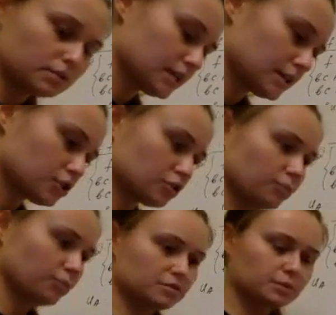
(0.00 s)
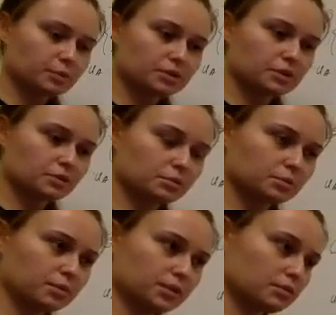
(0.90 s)
intersection of best responses
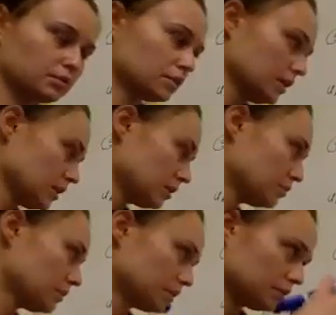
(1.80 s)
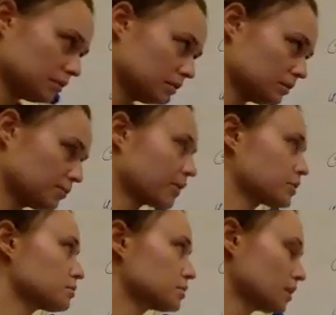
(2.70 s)
will be on the linear
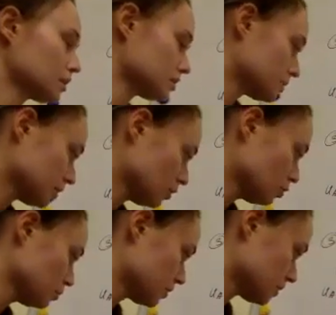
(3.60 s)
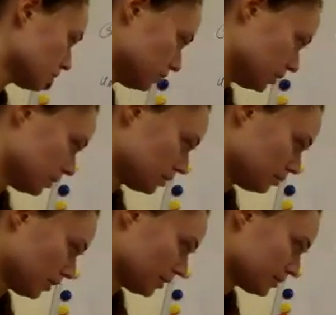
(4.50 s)
part with negative slopes. So this
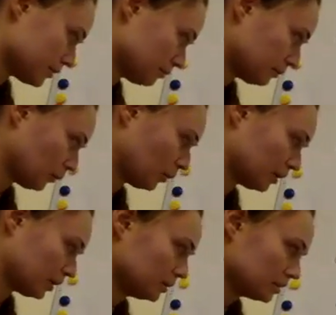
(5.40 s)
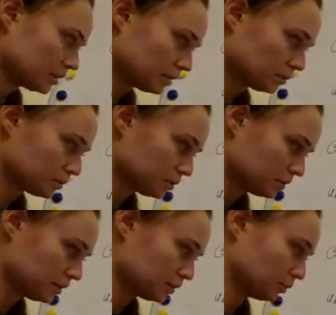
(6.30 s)
part, when it is equal to
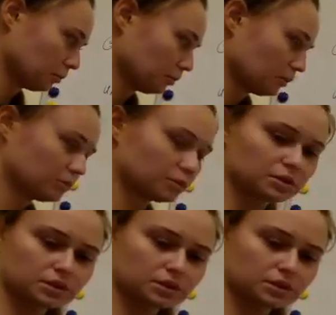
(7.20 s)
0, when first